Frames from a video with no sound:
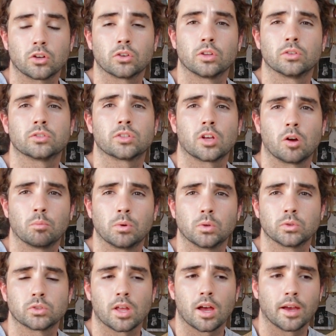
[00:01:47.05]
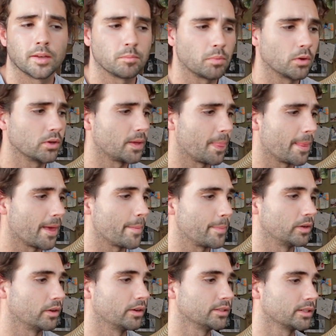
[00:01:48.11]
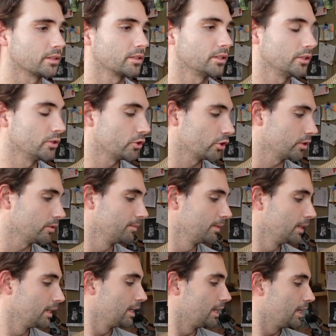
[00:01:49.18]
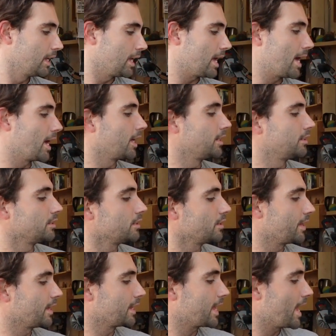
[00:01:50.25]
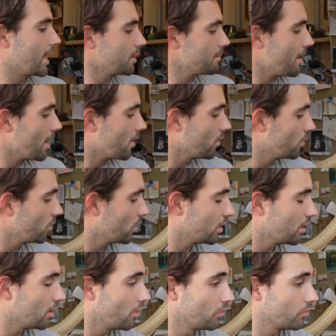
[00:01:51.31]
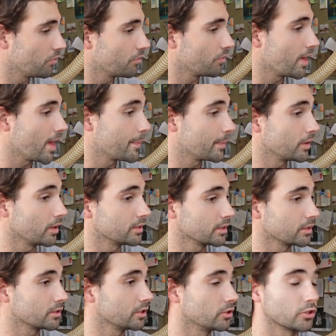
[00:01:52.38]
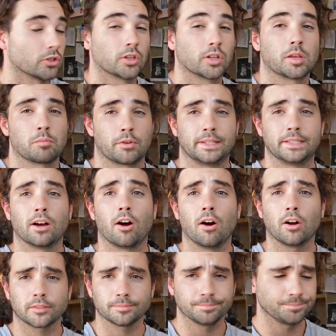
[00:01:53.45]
those samples that I had put in the ebonising solution, and they came out of the ebonising solution looking pretty dark.